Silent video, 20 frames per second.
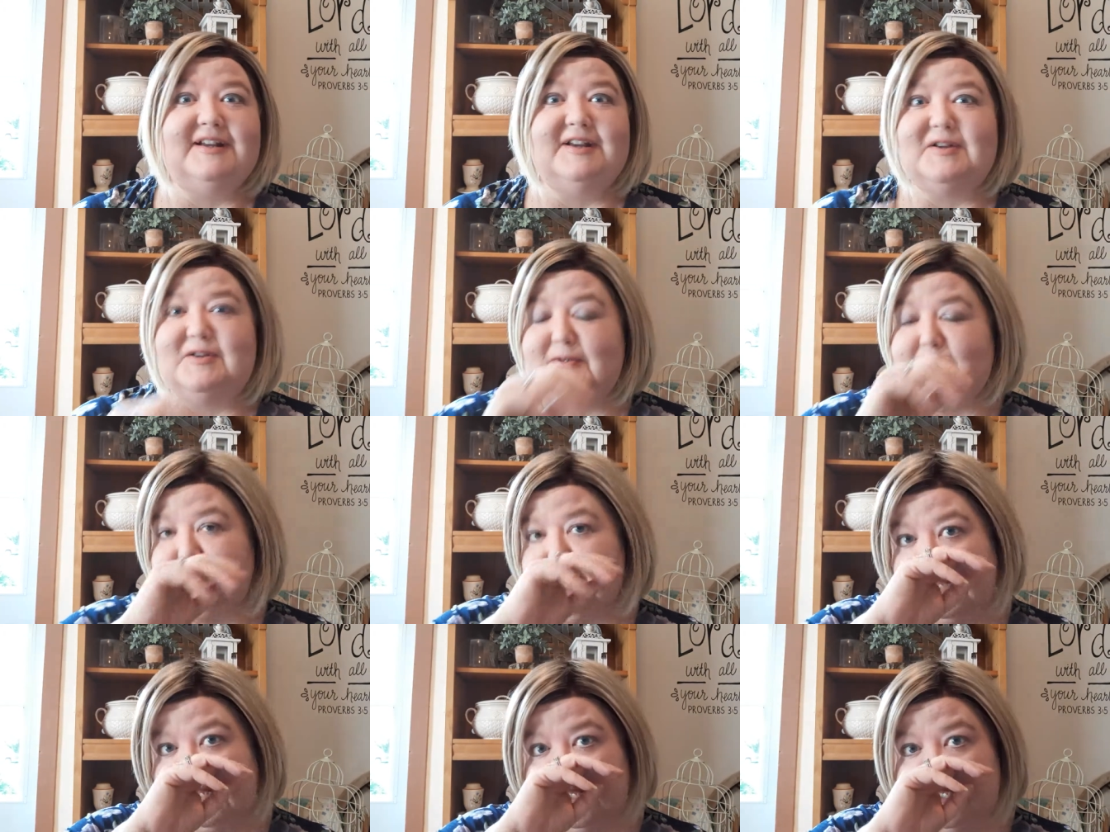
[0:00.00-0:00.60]
who's
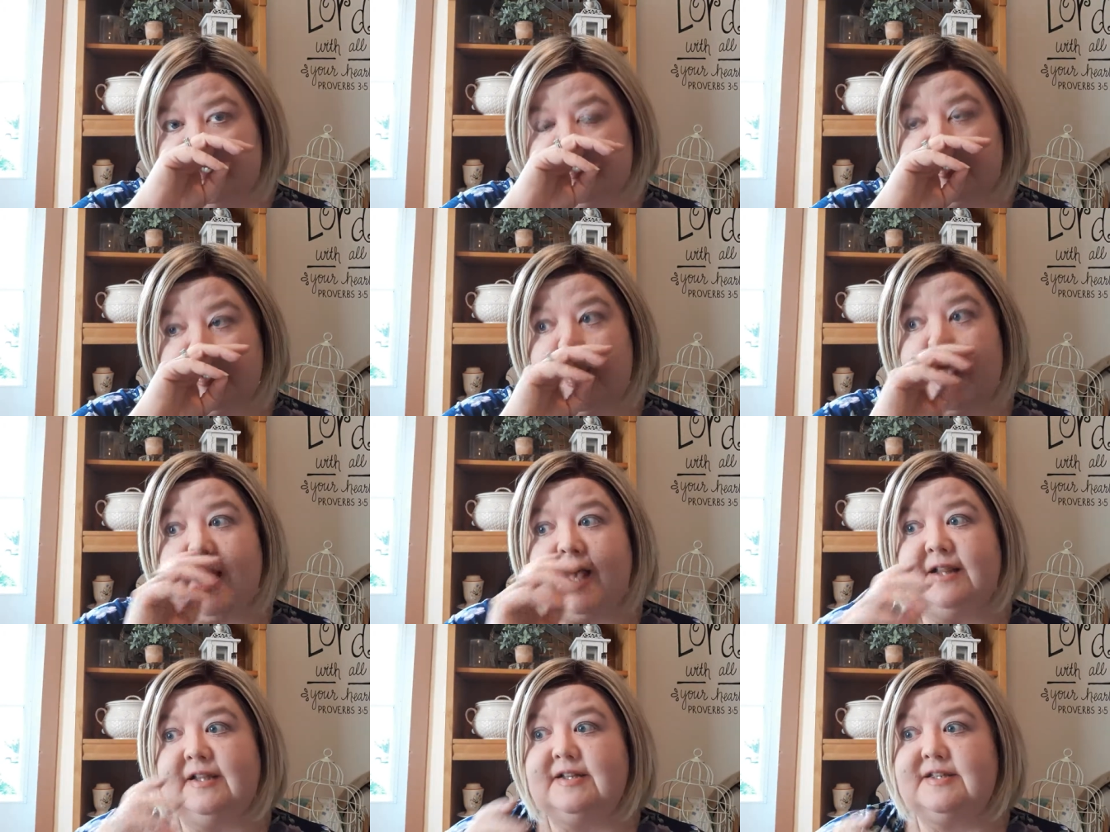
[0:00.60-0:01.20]
playing his
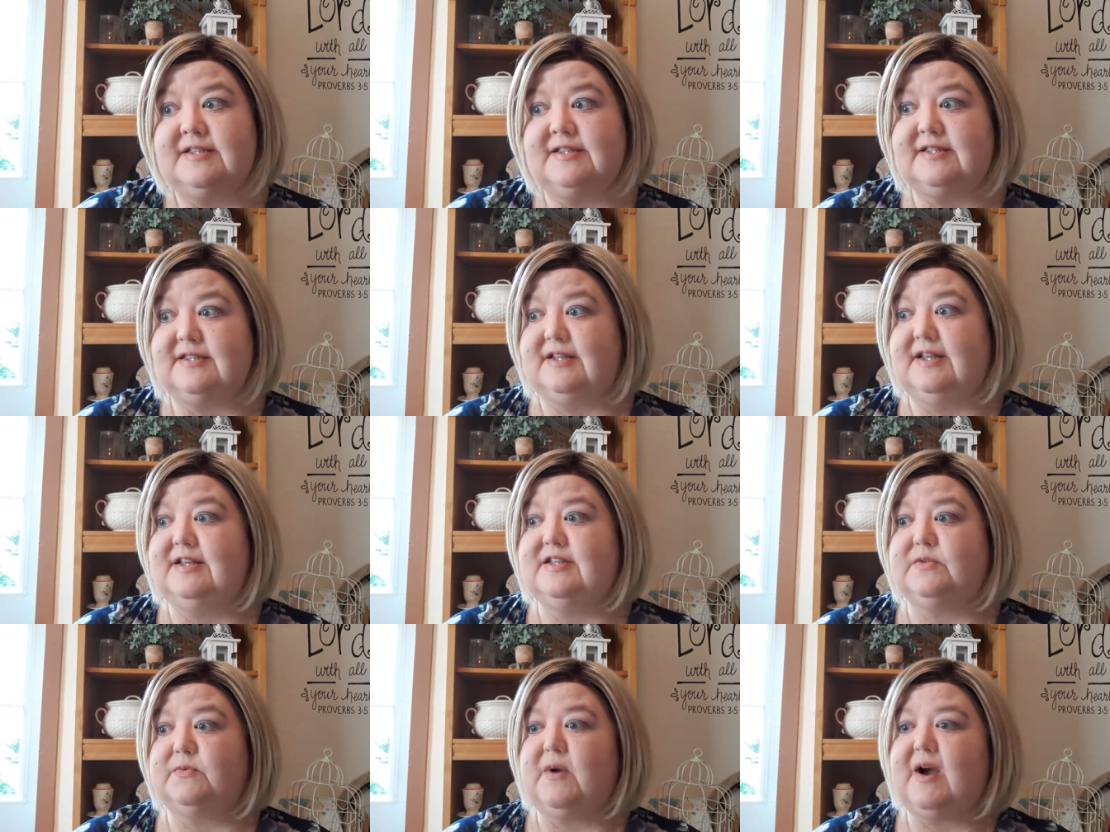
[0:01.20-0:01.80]
Alice,
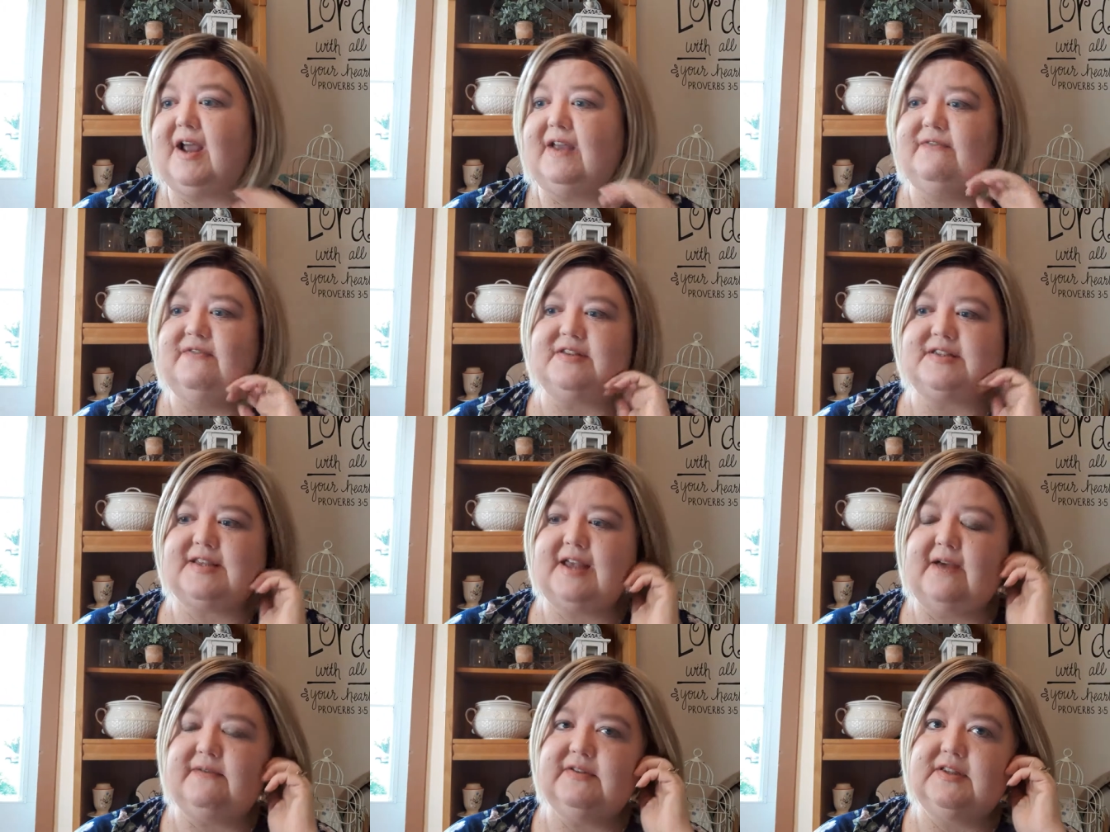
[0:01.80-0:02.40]
his wife,
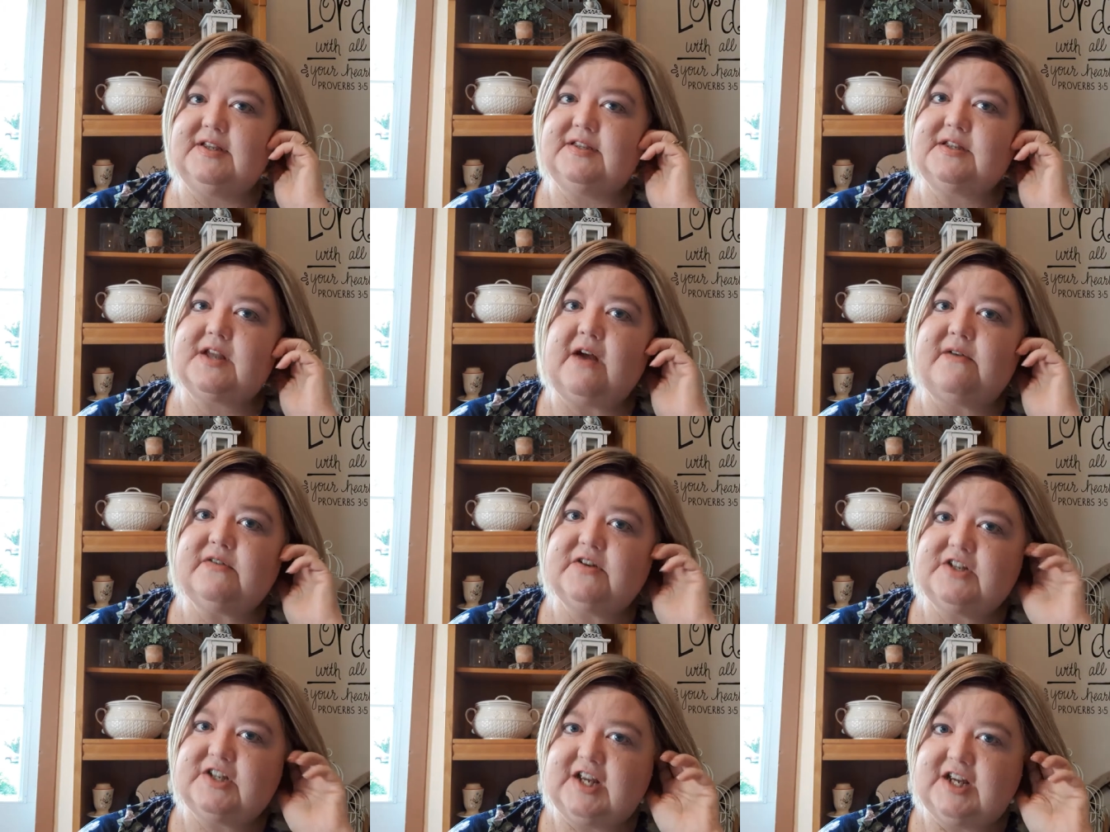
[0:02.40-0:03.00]
is having this
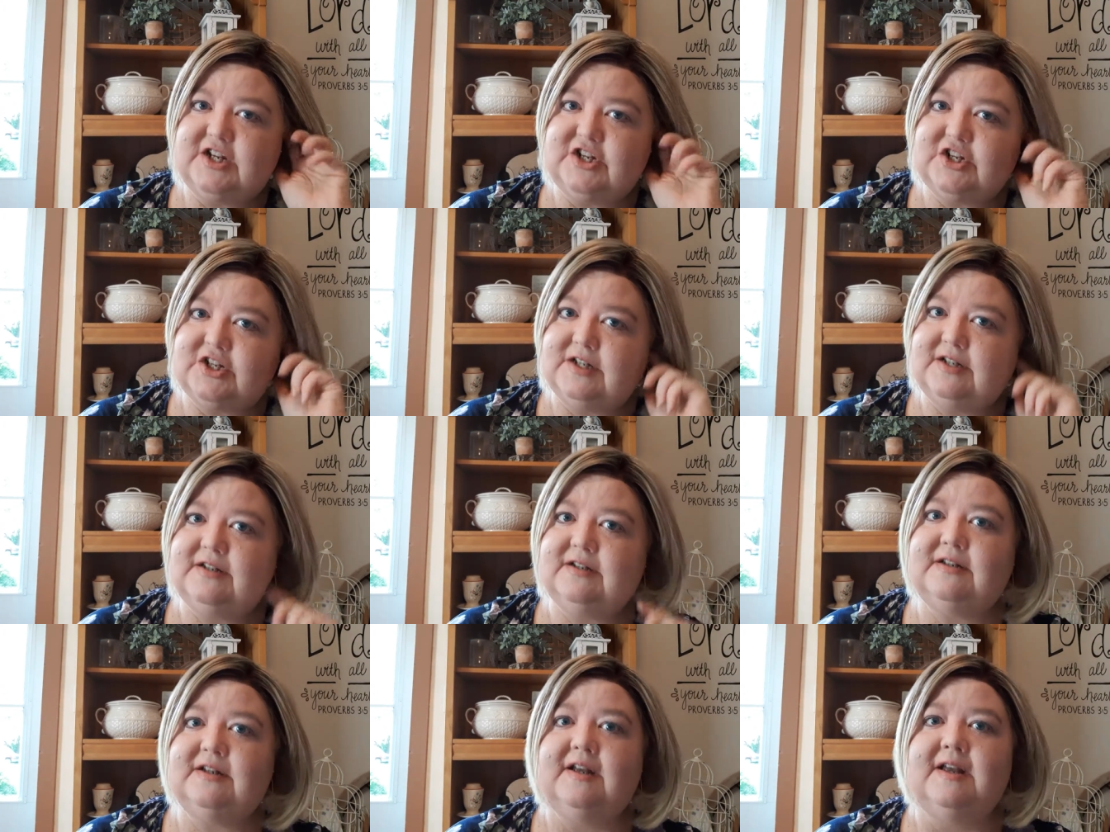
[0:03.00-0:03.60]

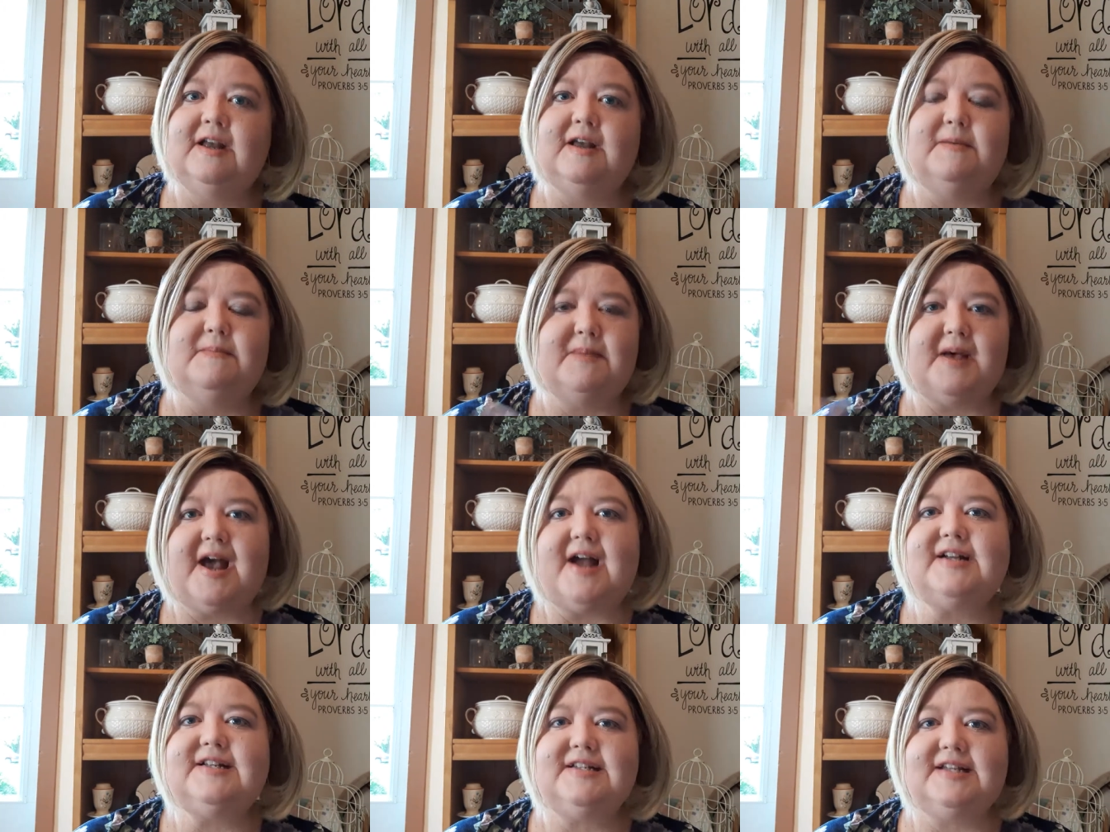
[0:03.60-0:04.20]
conversation
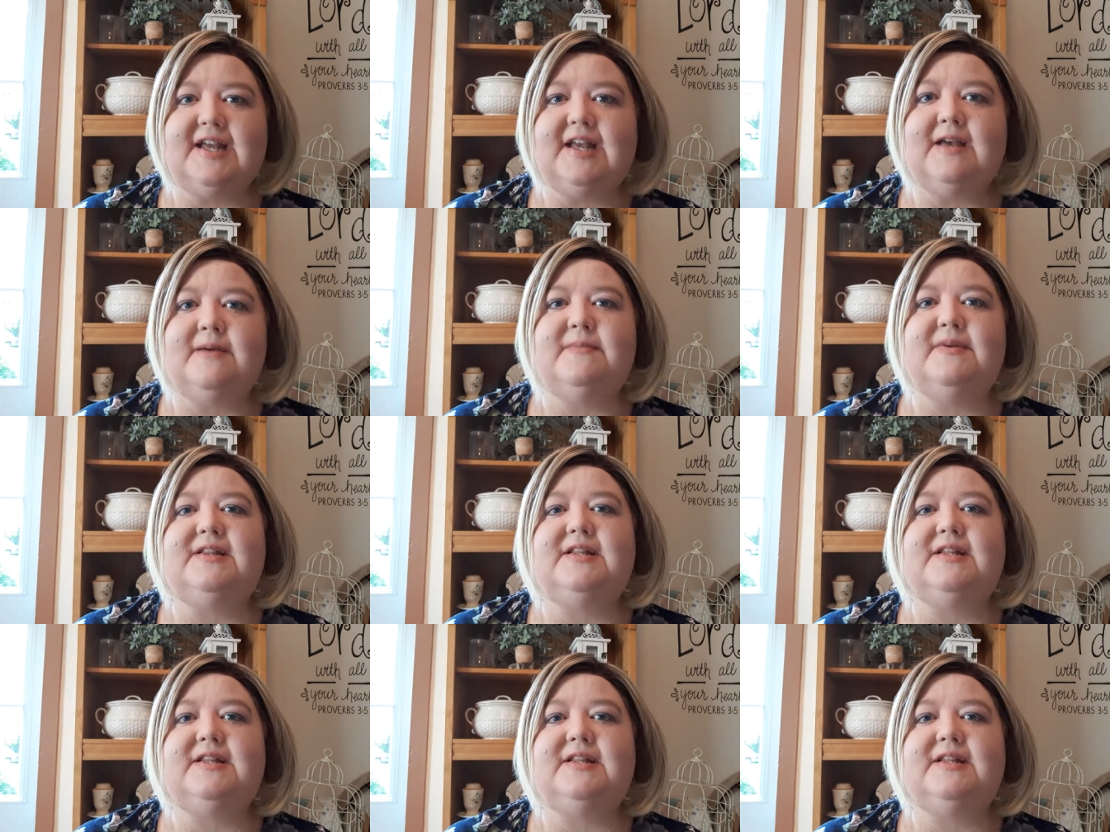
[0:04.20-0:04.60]
back to him.